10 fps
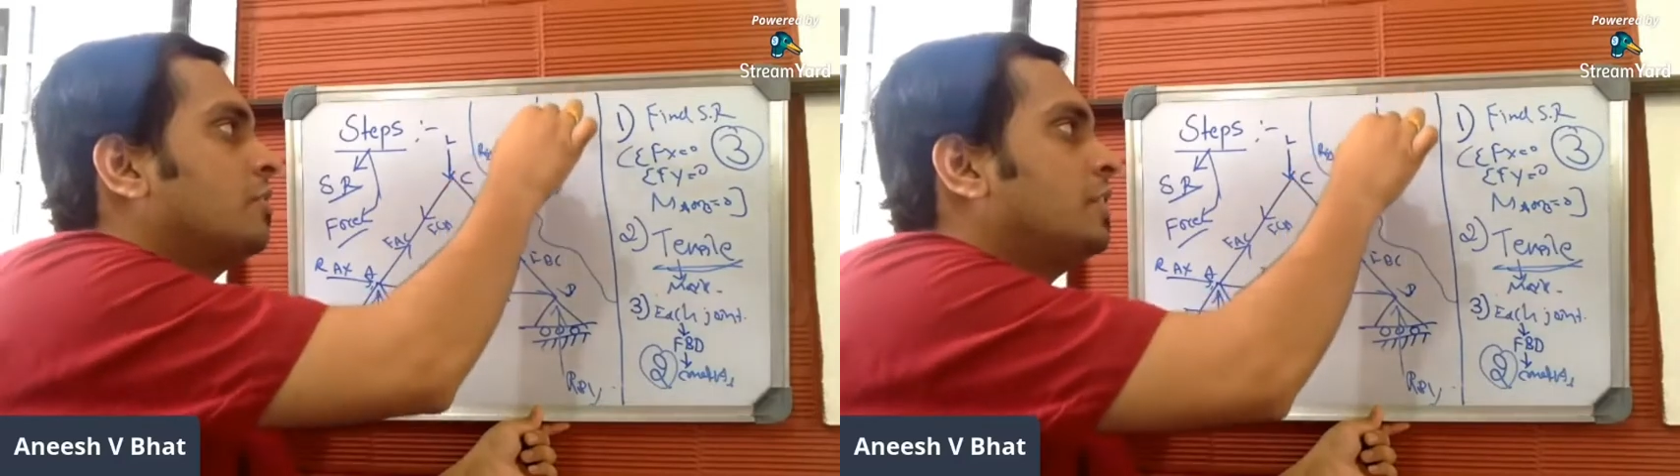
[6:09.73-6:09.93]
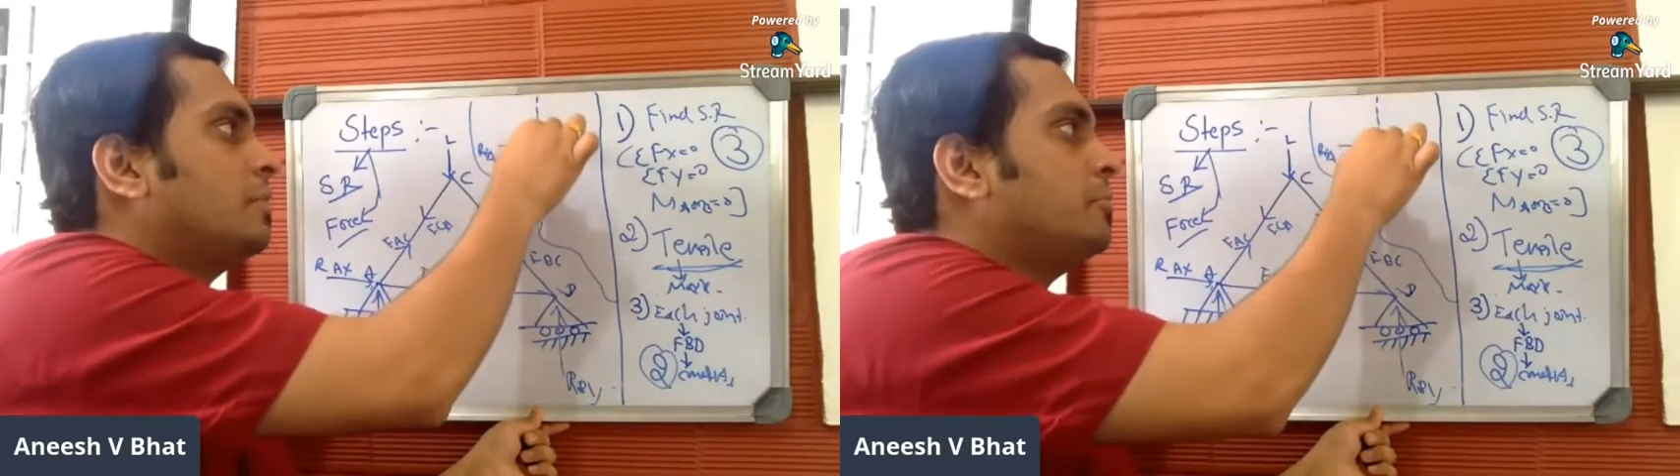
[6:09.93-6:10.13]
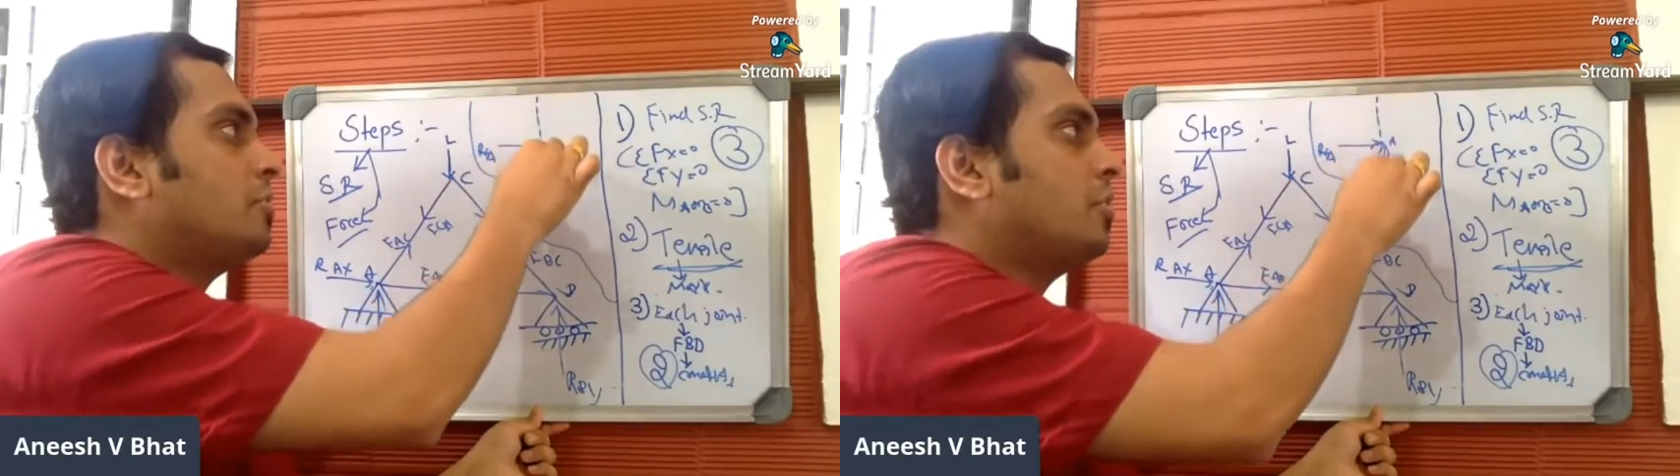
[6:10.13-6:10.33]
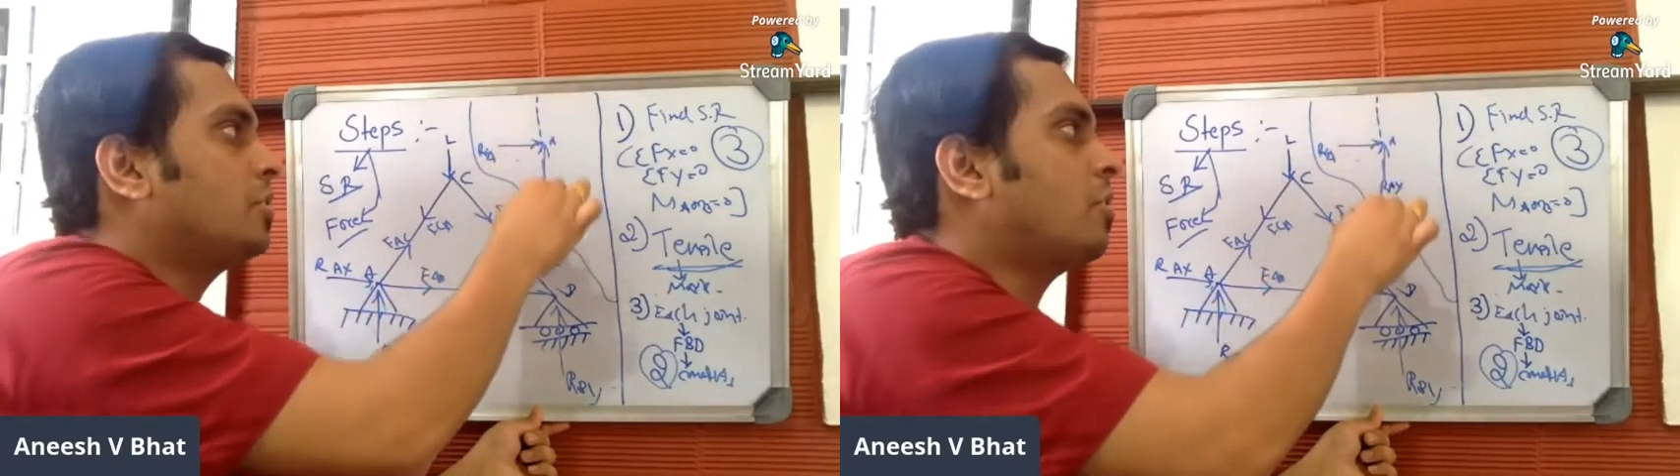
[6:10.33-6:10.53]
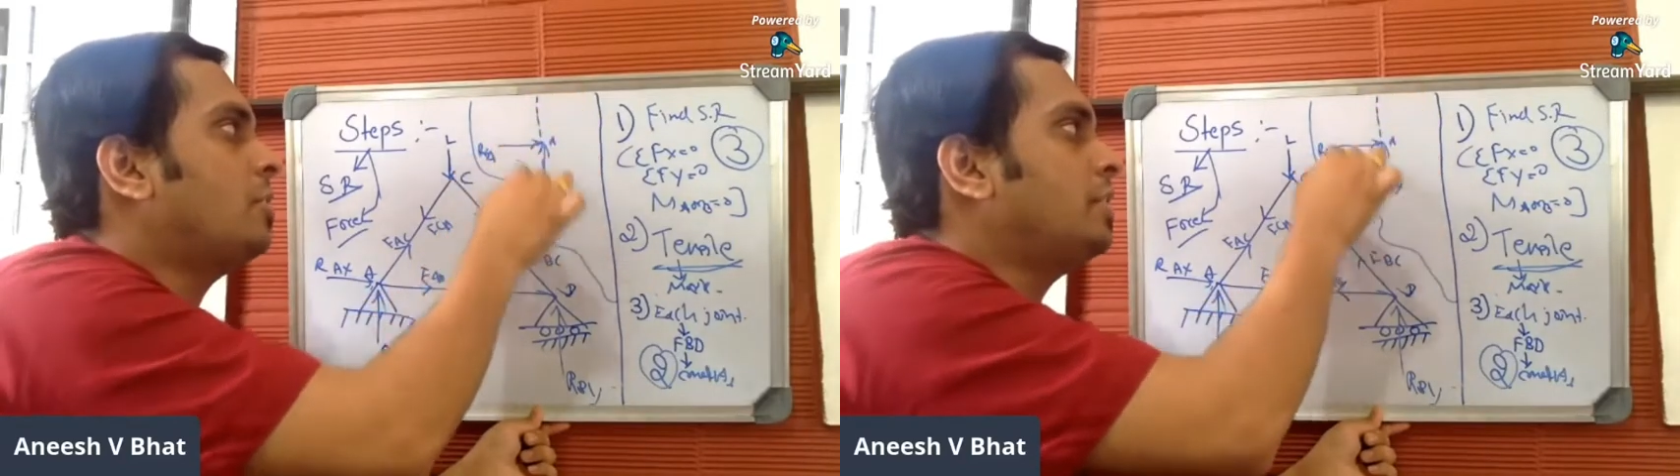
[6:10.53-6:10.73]
Let me draw
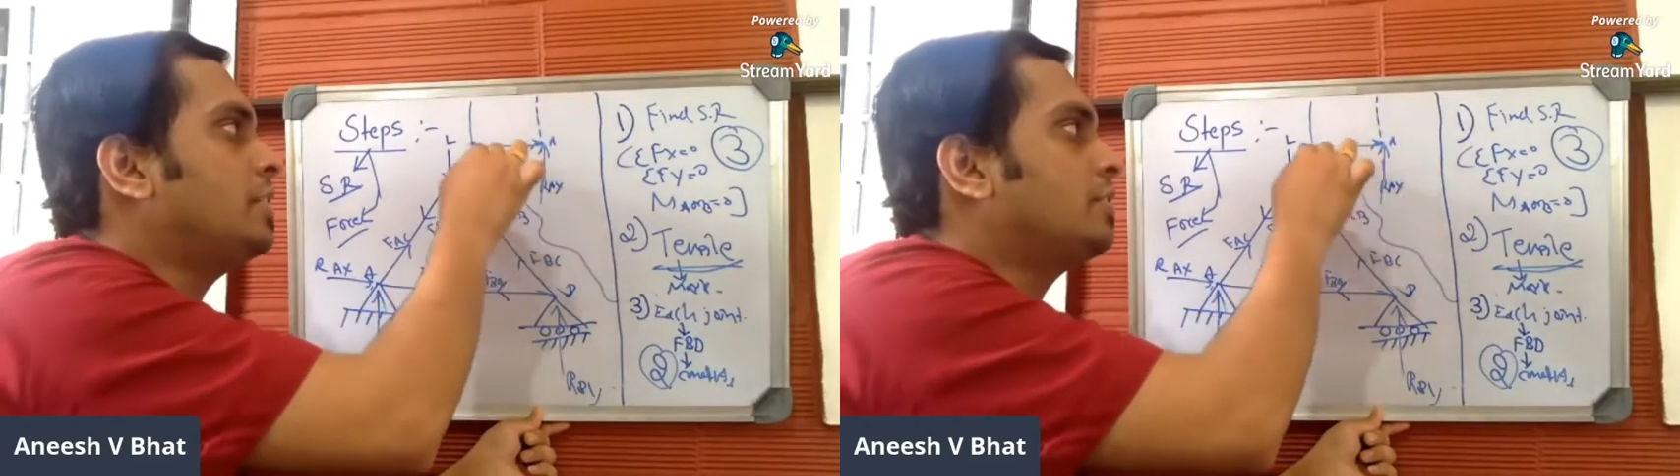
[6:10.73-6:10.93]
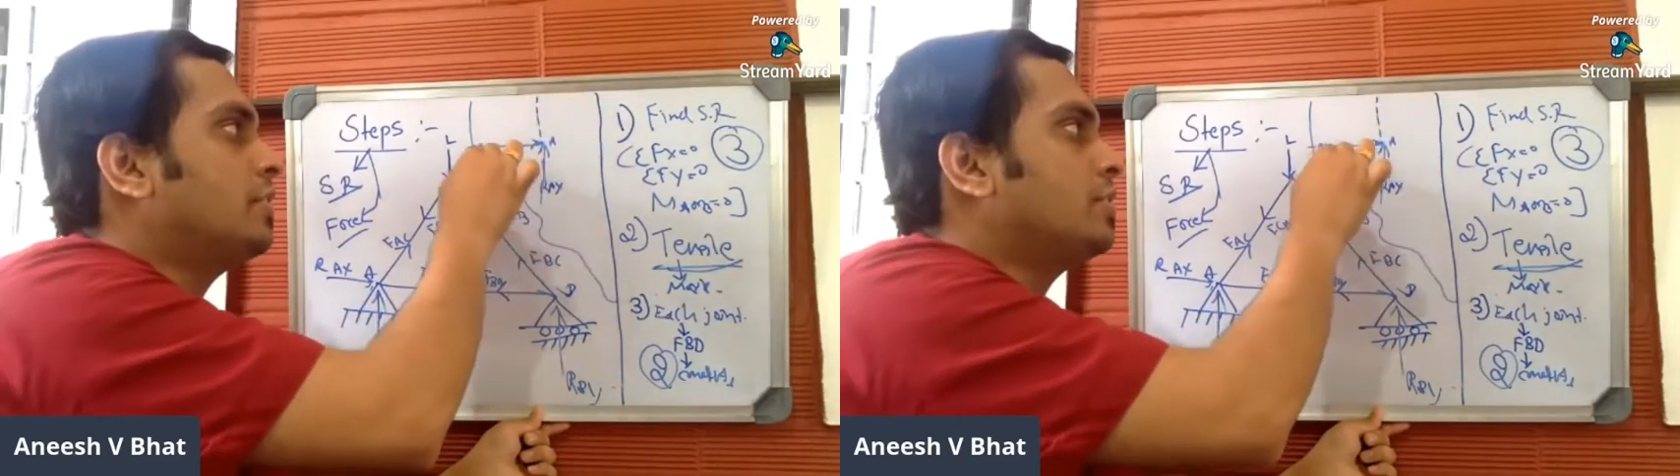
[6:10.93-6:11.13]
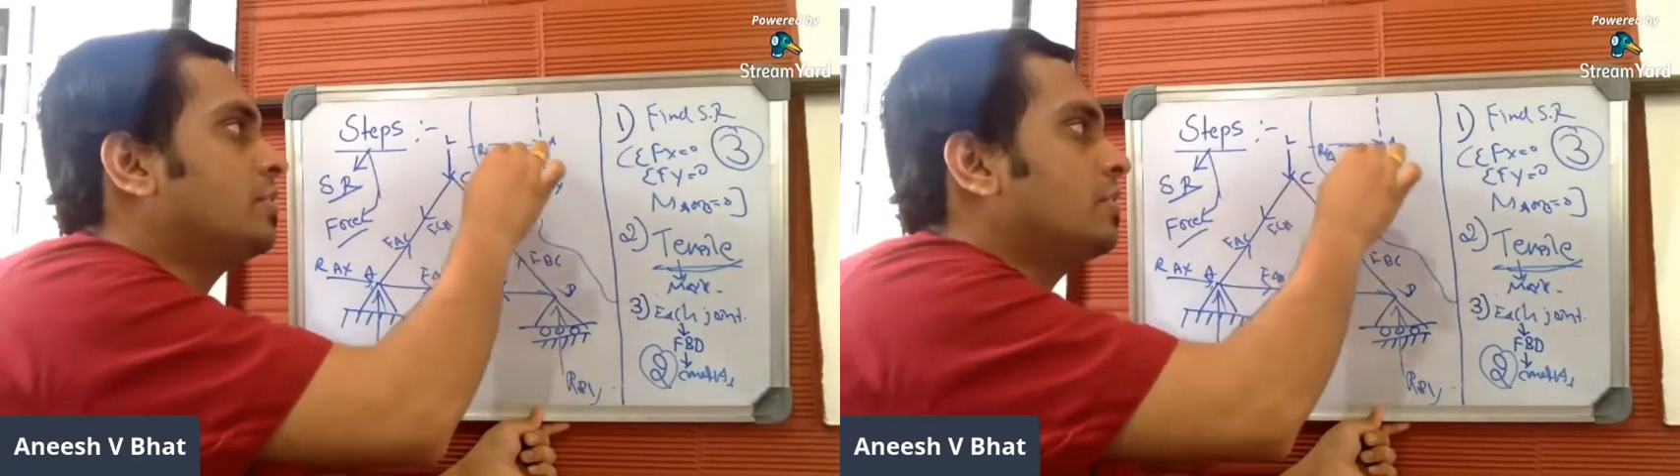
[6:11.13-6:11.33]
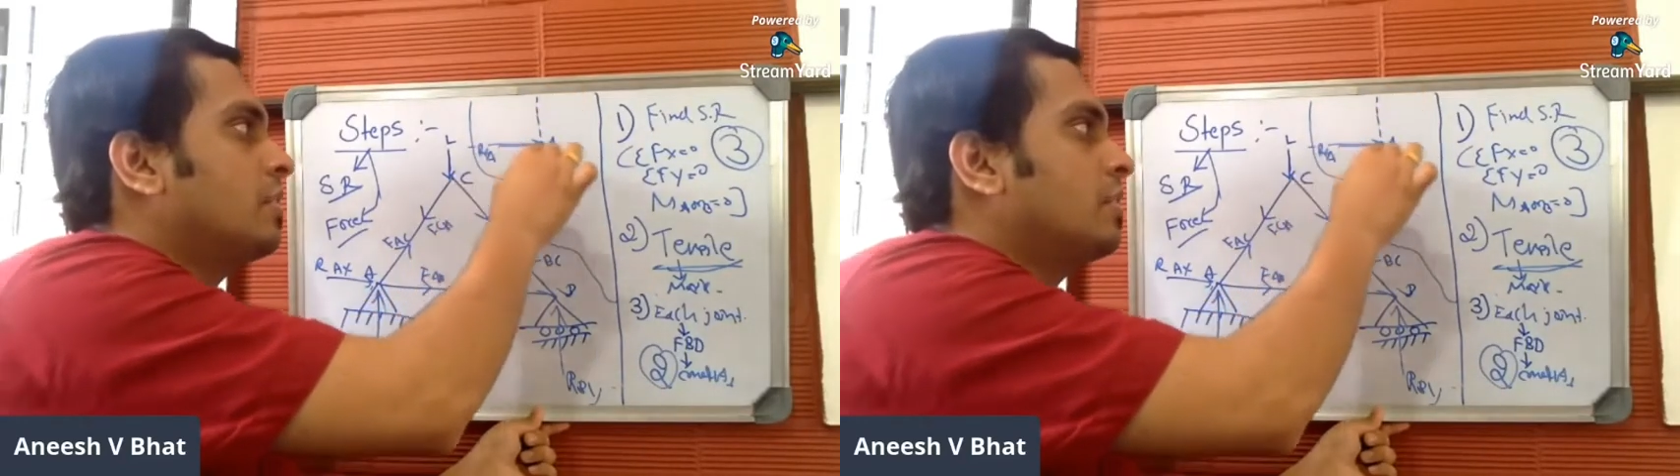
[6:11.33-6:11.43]
the coordinates first.